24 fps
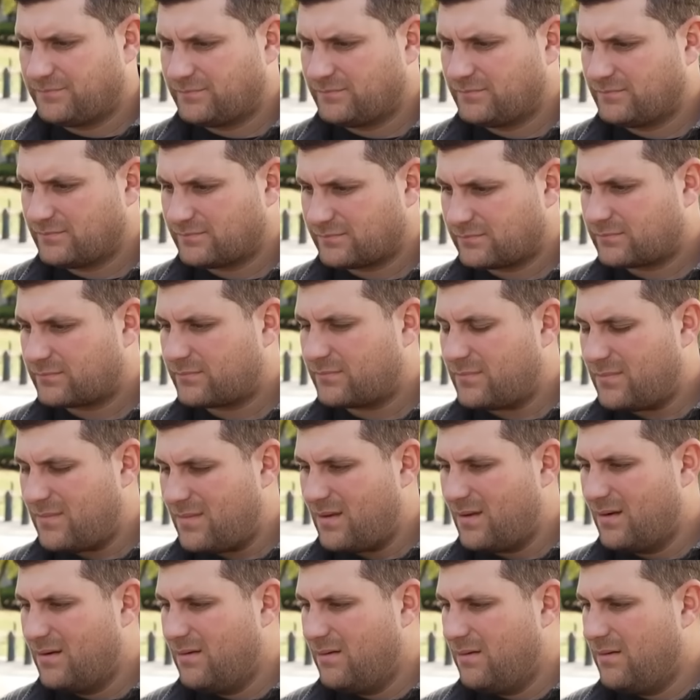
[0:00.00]

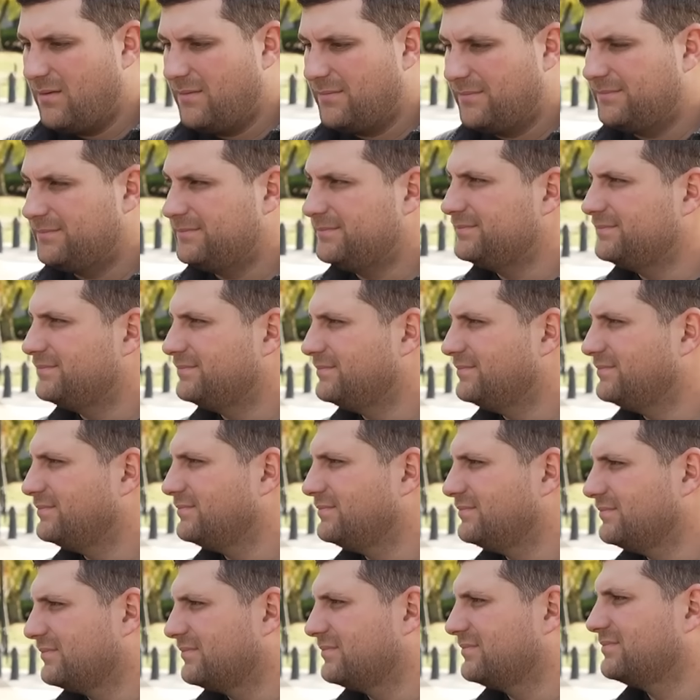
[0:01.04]

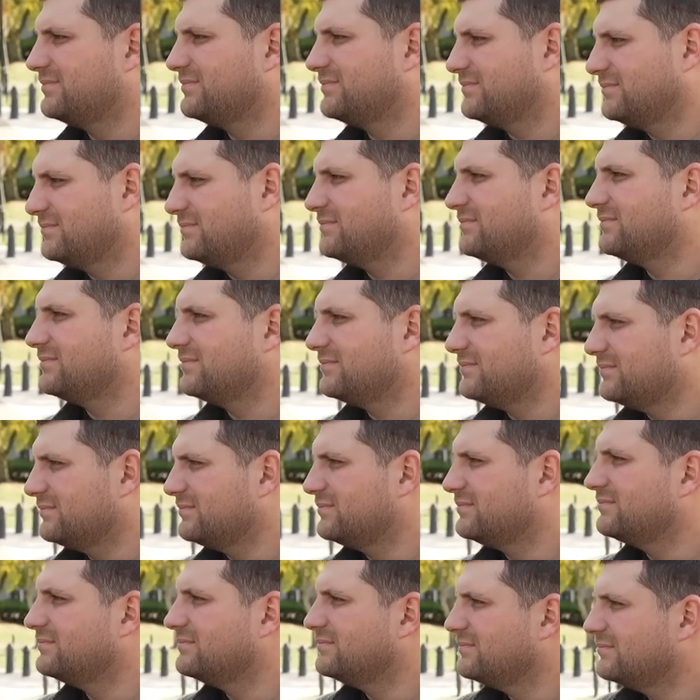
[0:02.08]

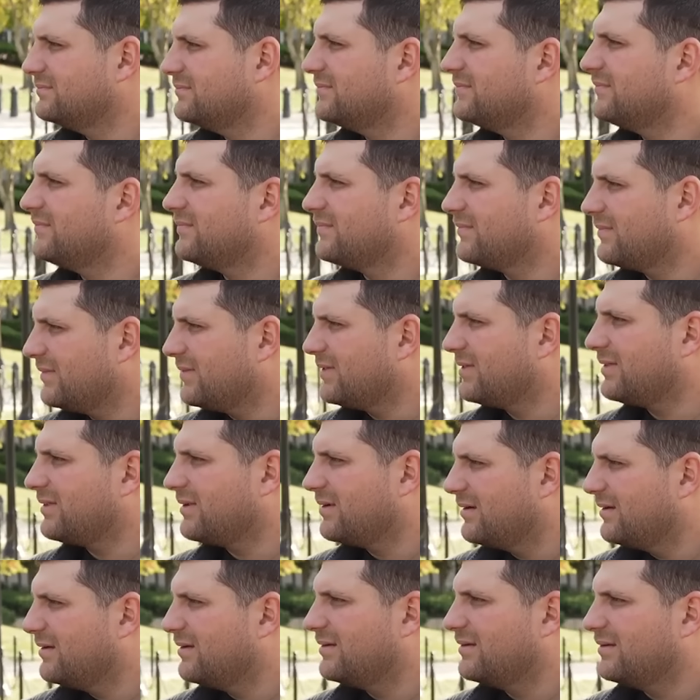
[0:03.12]

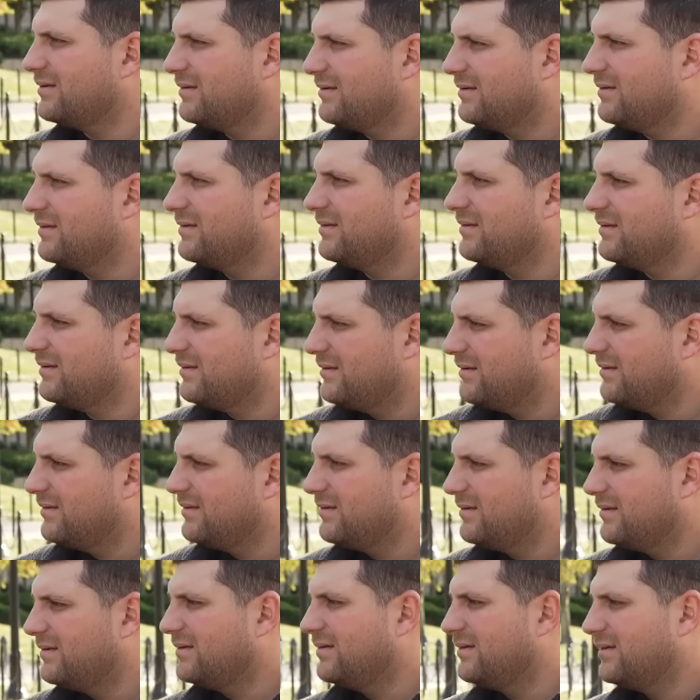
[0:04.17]

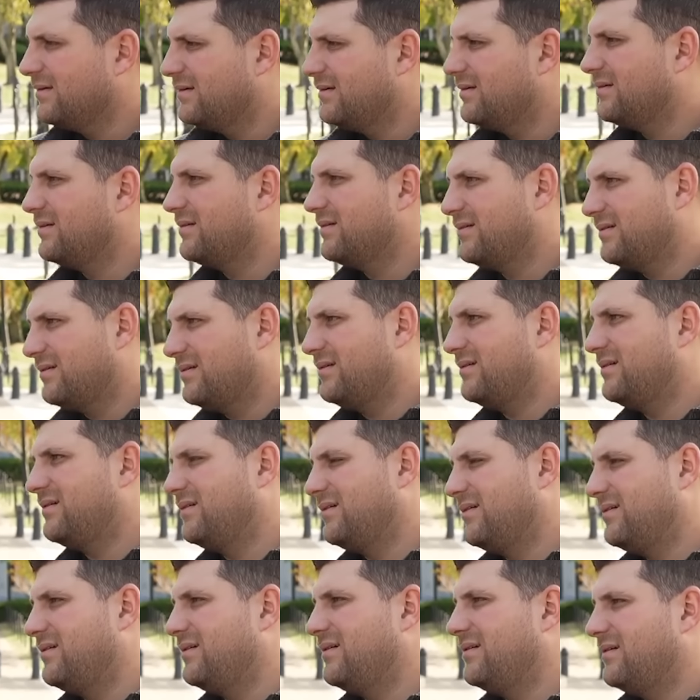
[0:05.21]

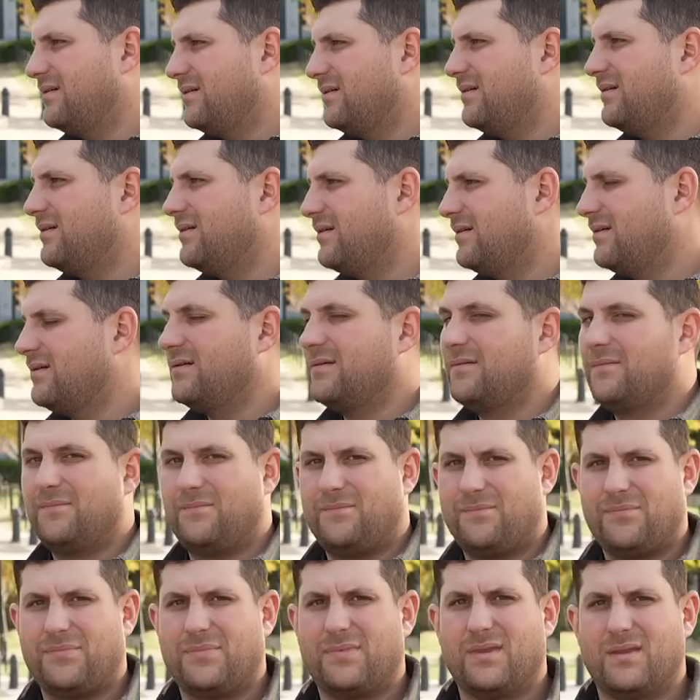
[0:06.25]

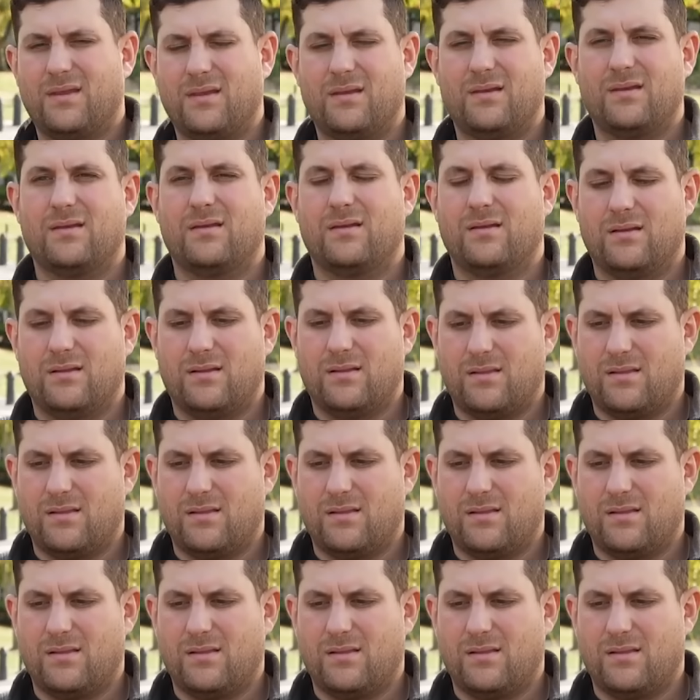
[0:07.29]
(not speaking)